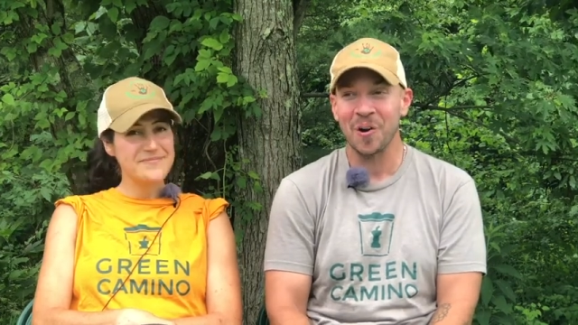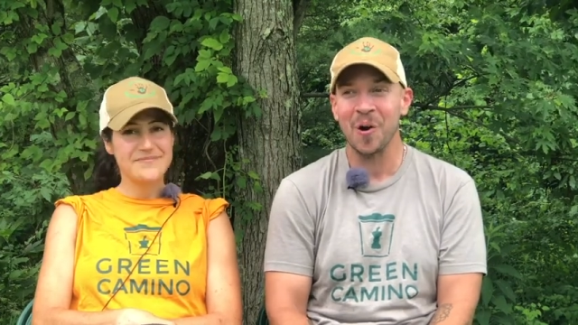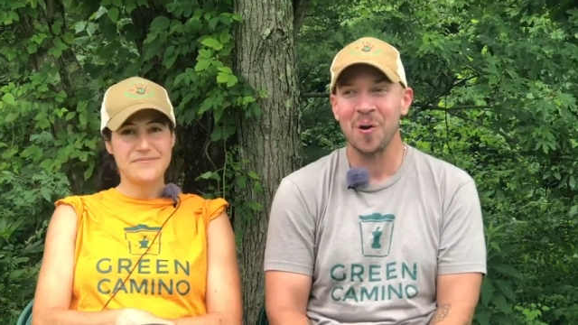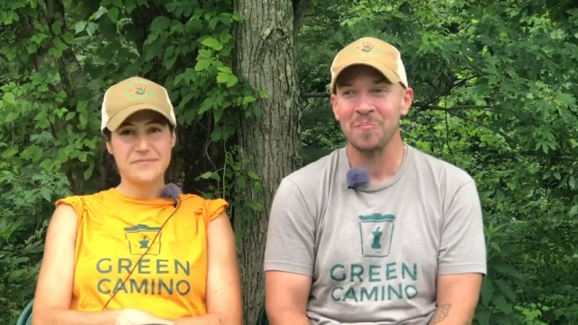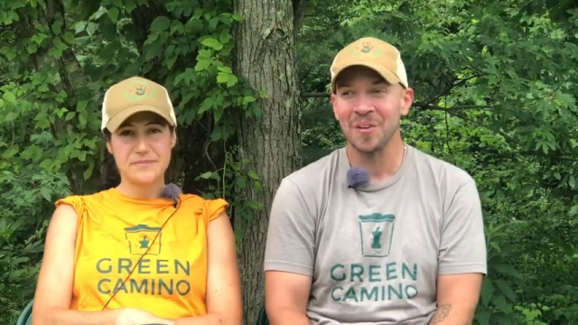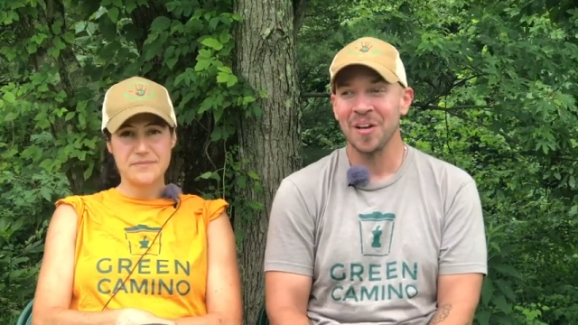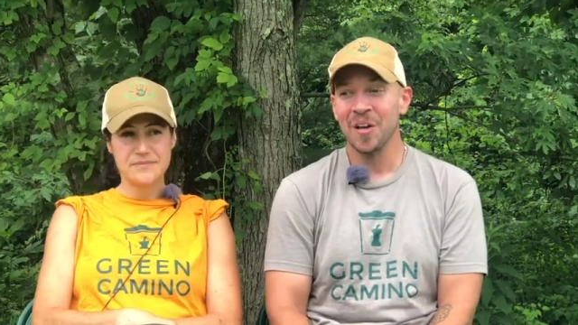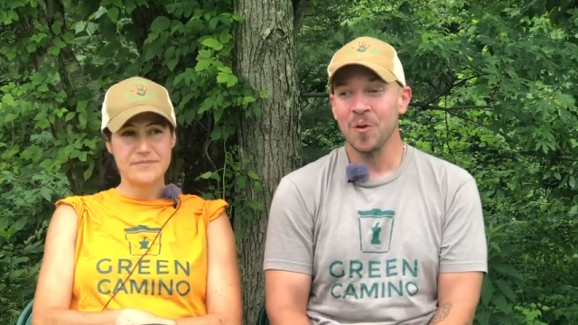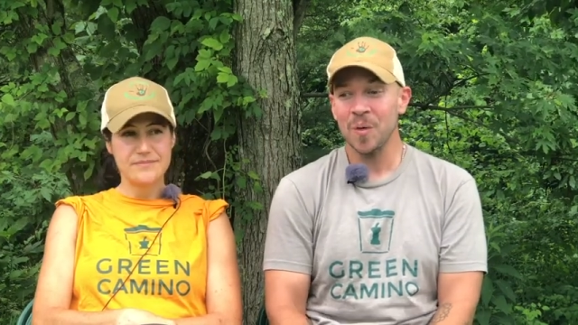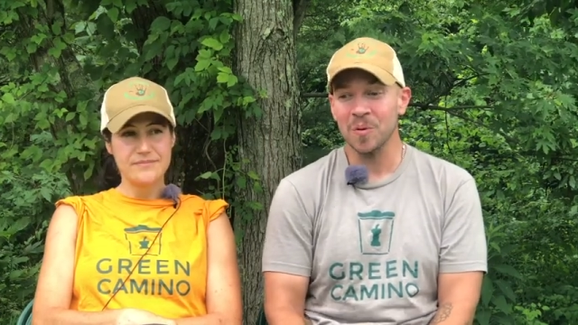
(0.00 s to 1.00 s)
Speaker 1: home.
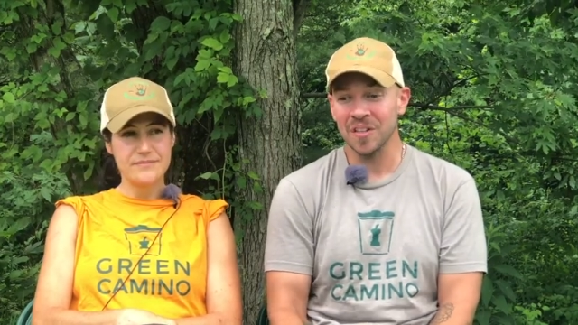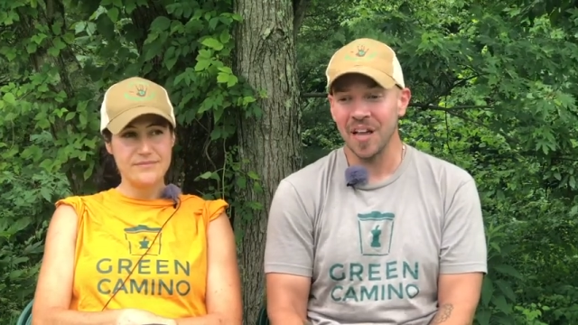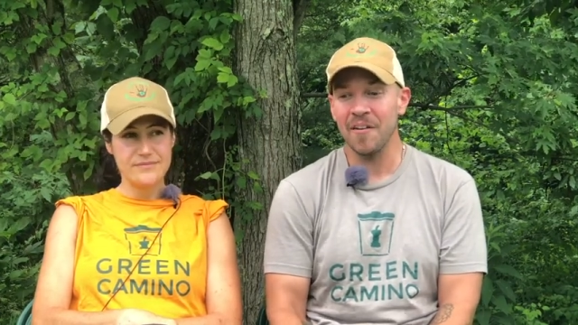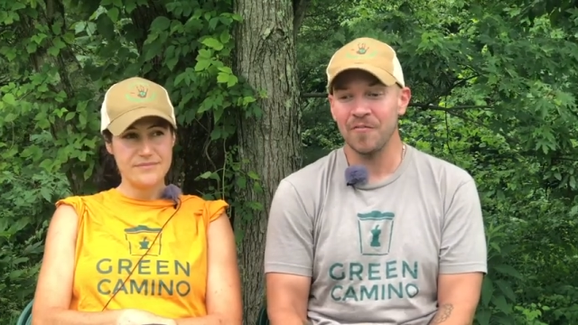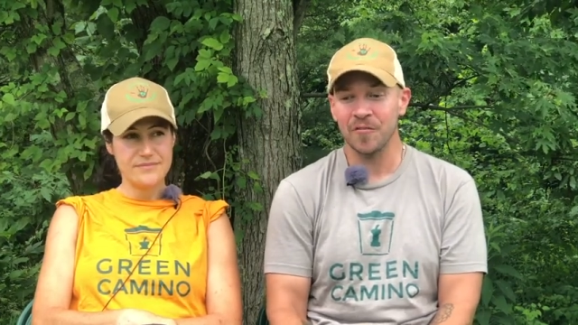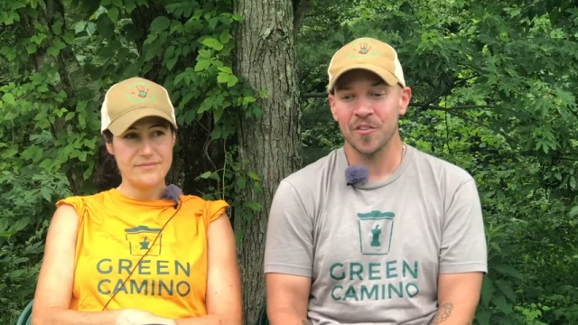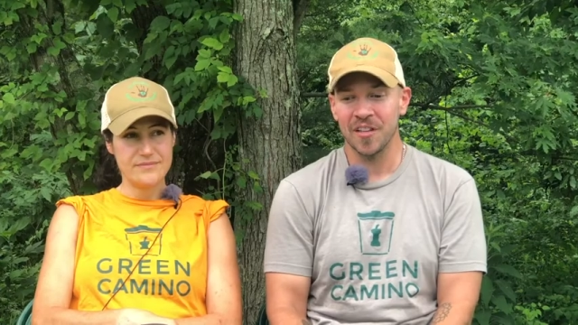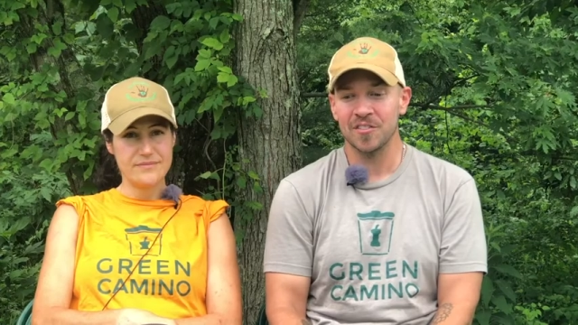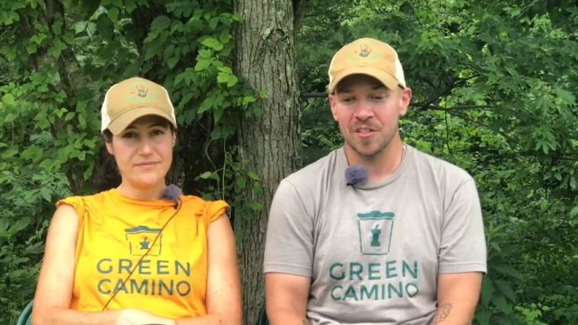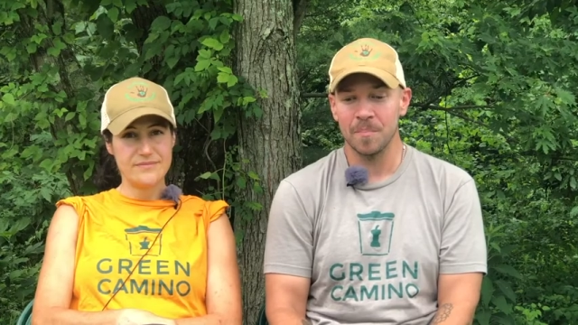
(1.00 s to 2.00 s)
We would love for
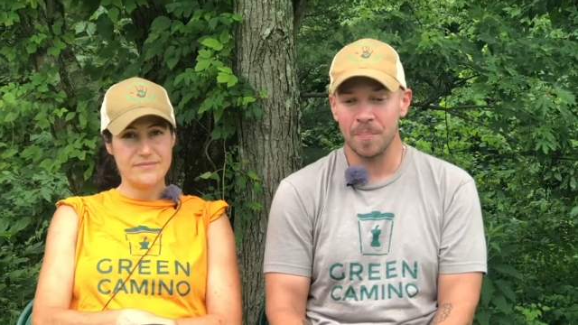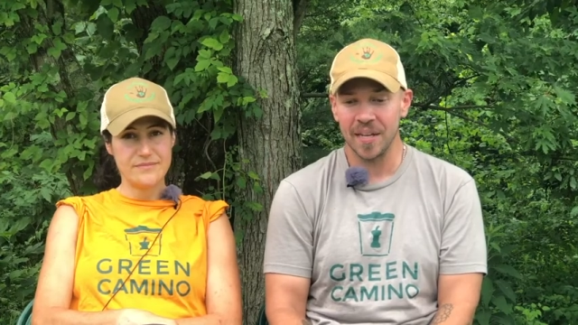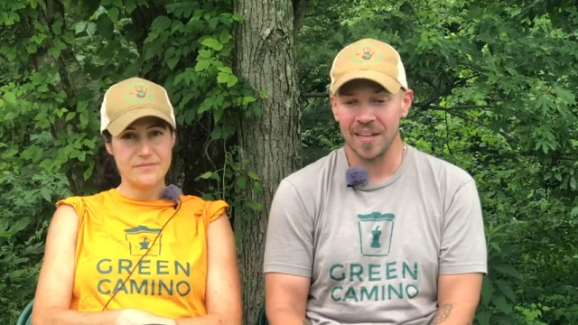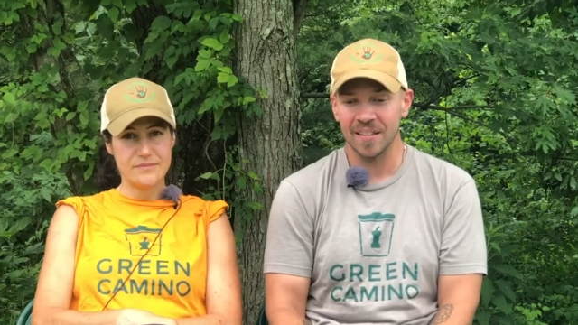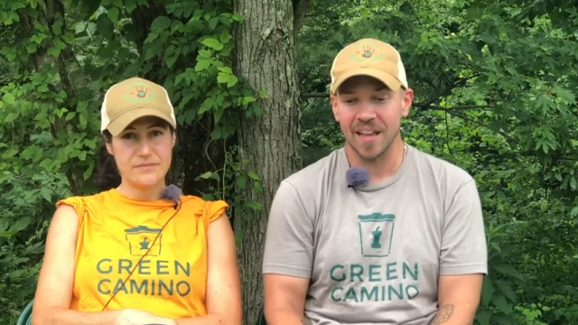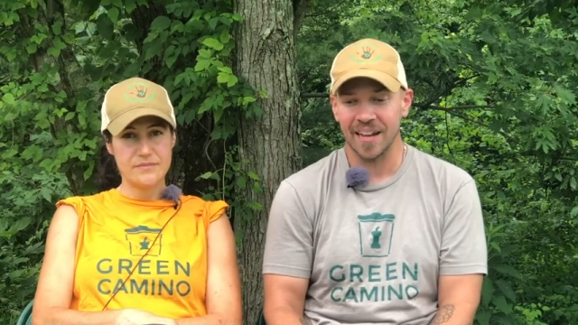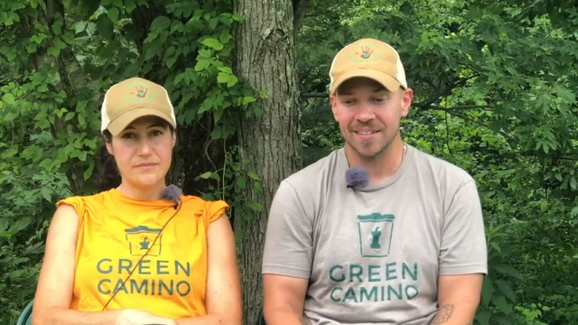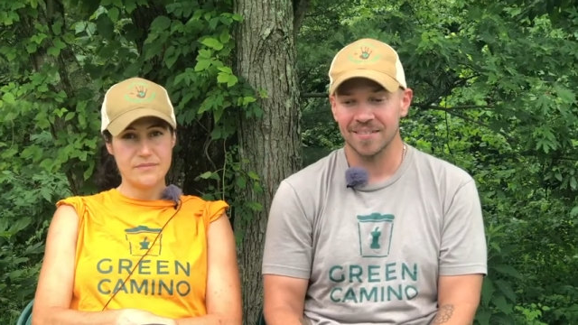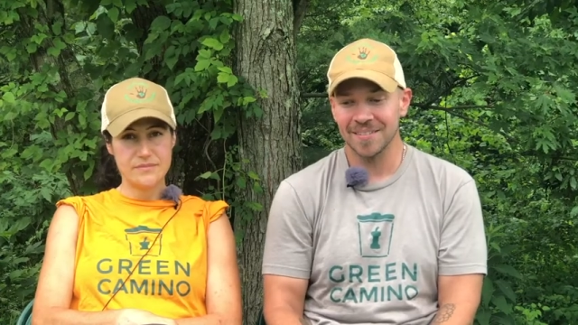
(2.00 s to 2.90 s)
this to be like